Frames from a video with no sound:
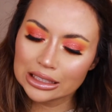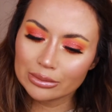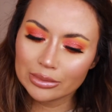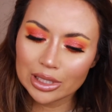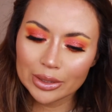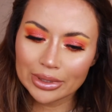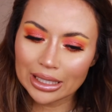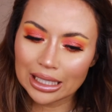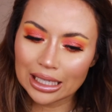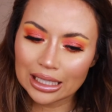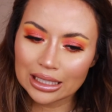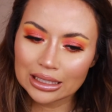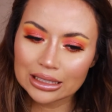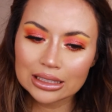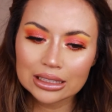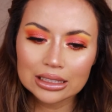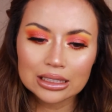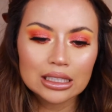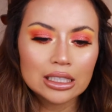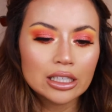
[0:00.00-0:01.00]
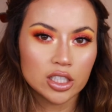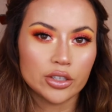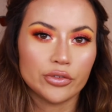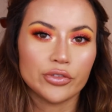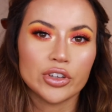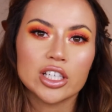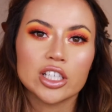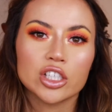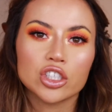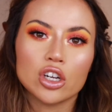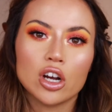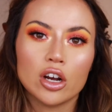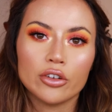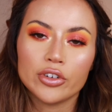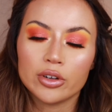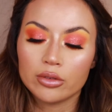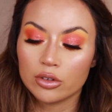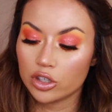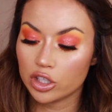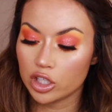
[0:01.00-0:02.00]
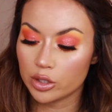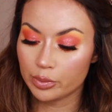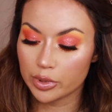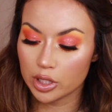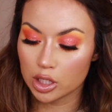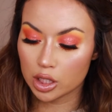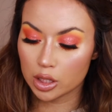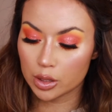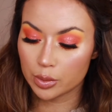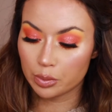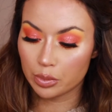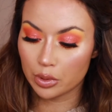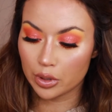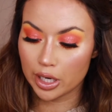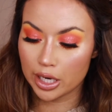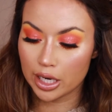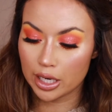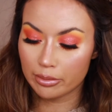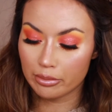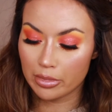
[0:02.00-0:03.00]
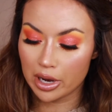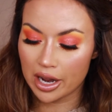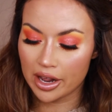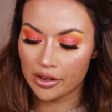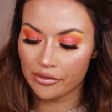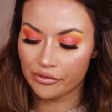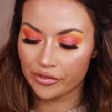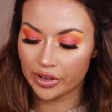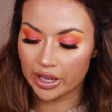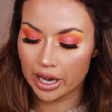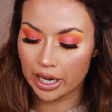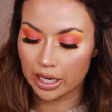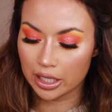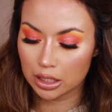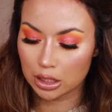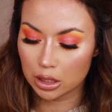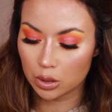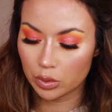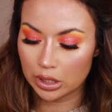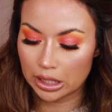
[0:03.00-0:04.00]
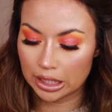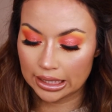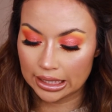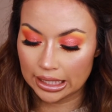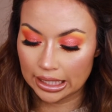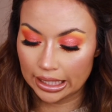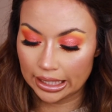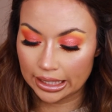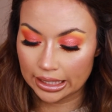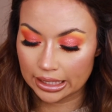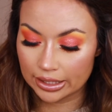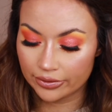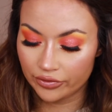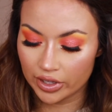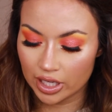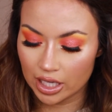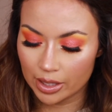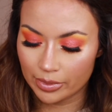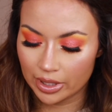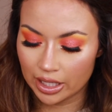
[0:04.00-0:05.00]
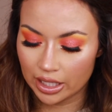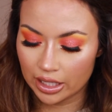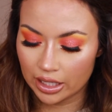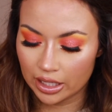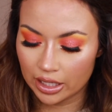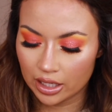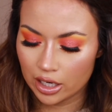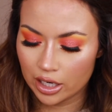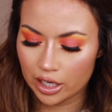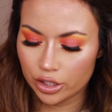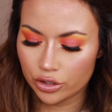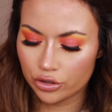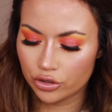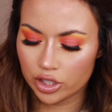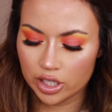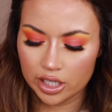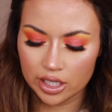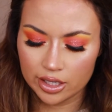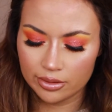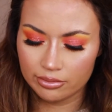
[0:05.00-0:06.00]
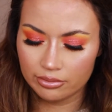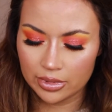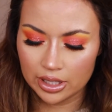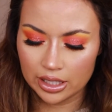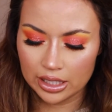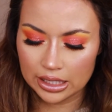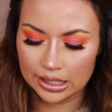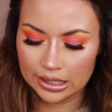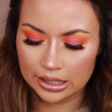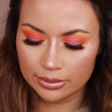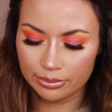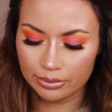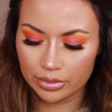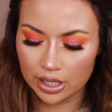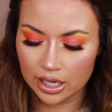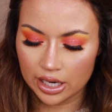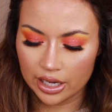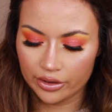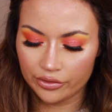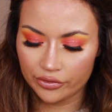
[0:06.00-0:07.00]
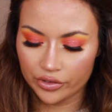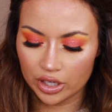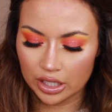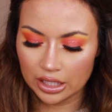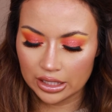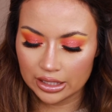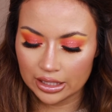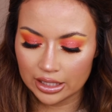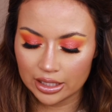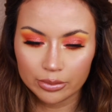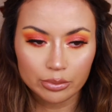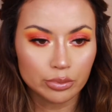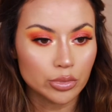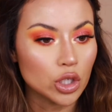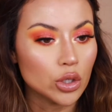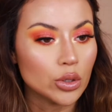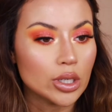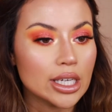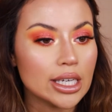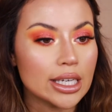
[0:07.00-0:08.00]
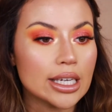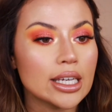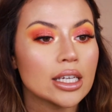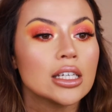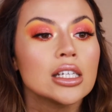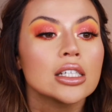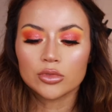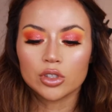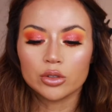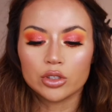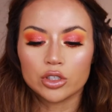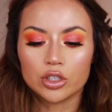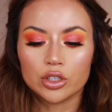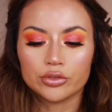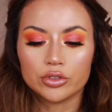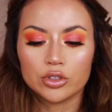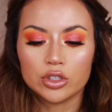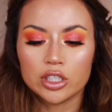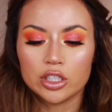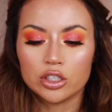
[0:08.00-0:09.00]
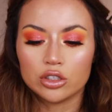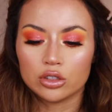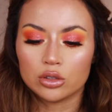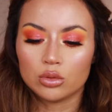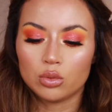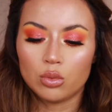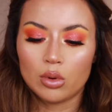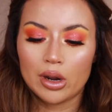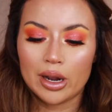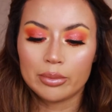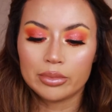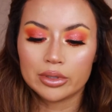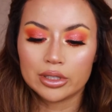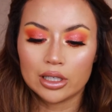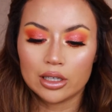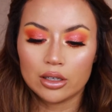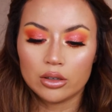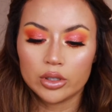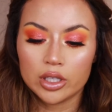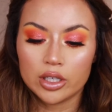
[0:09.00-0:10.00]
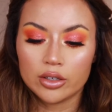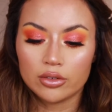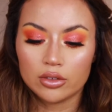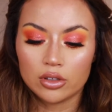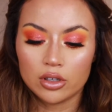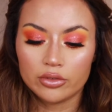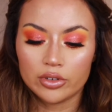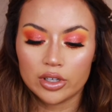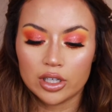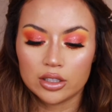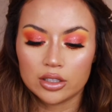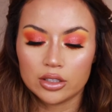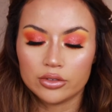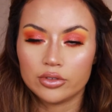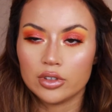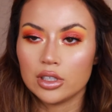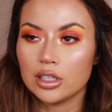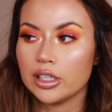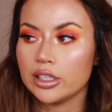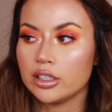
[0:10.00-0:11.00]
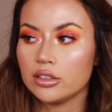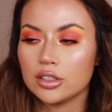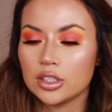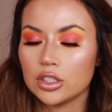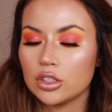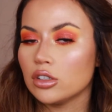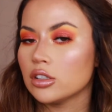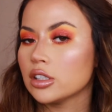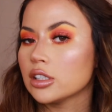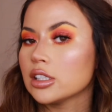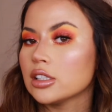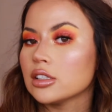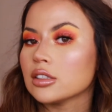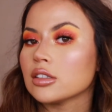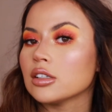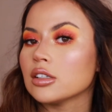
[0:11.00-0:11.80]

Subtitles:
Maybe it has. To finish off, I'm going to be spraying my face with this Vitamin Hydrating Mist by First Aid Beauty, which I've only just whacked out, even though I've had it for like donkeys